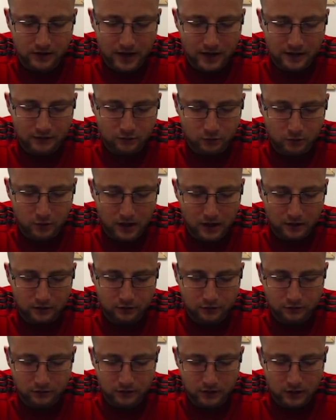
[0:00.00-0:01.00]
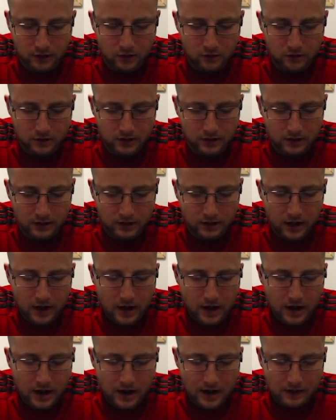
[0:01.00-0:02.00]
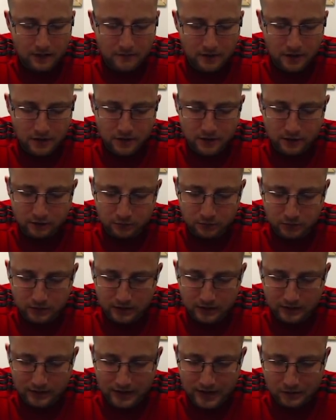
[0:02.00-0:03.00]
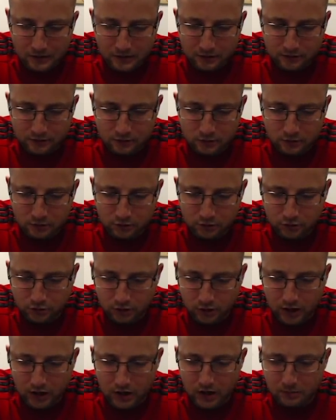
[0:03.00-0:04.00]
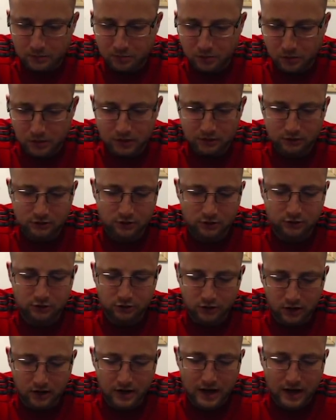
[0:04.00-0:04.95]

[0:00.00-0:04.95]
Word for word: as well. So if we go here, um, this will allow us to chart a point to chart